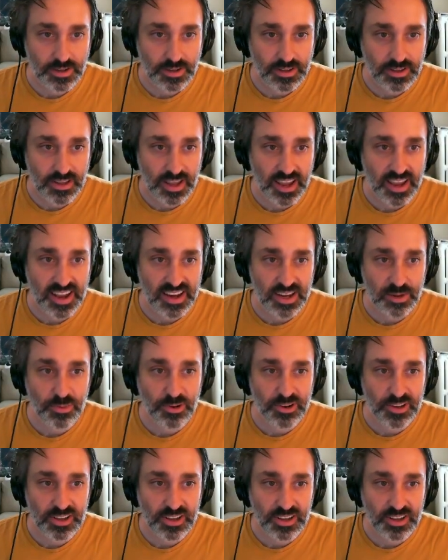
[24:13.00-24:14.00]
At any
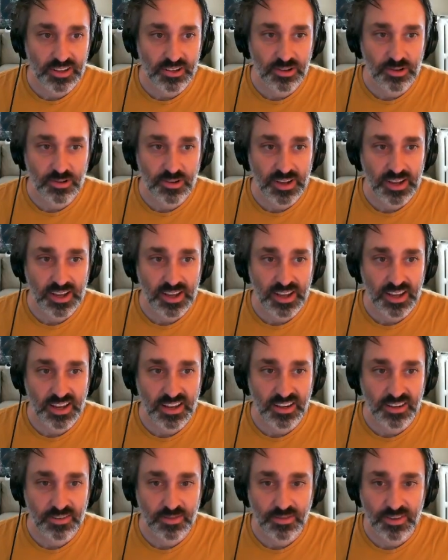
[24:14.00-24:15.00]
point you
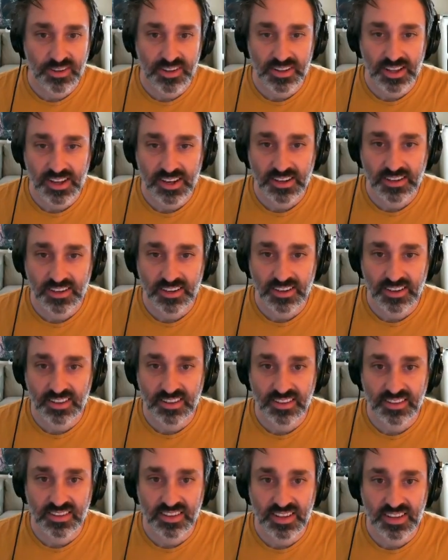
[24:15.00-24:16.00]
can select
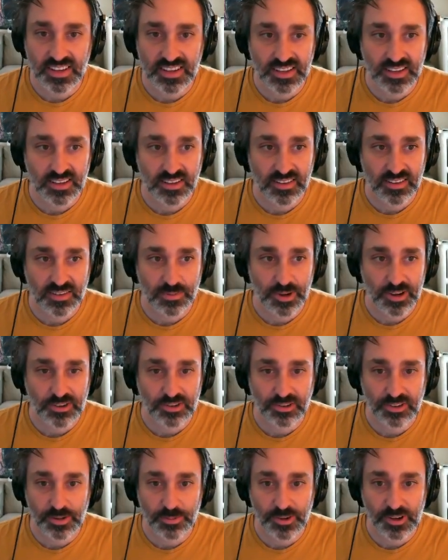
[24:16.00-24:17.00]
and see
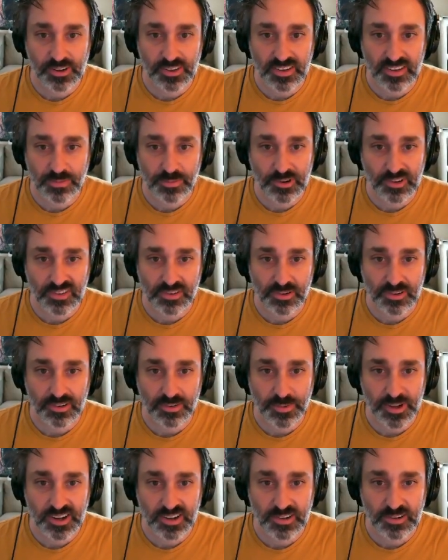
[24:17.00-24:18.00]
spatially where these points
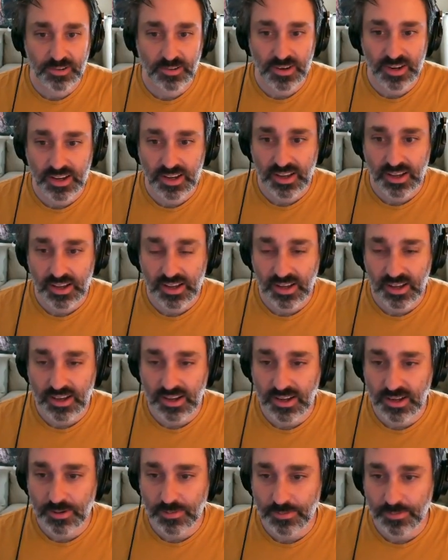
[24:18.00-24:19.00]
correspond to.
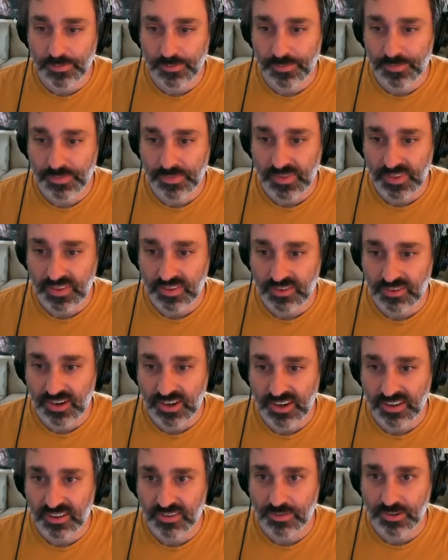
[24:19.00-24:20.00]
Let's try
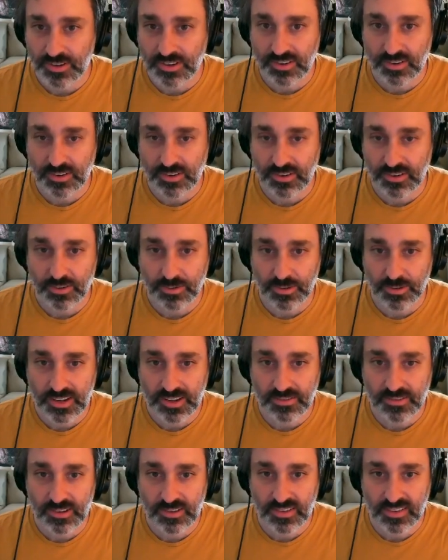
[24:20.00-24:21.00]
to switch to
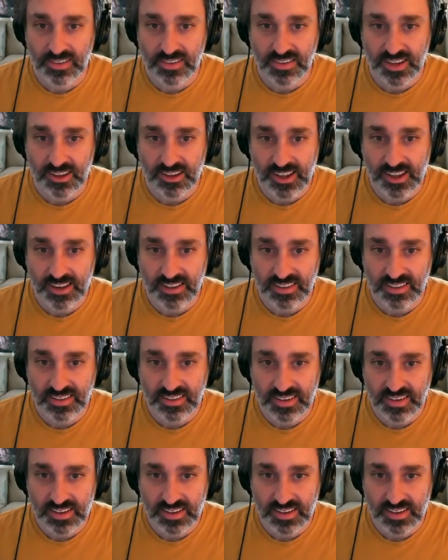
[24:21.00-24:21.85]
3D view, see how that is.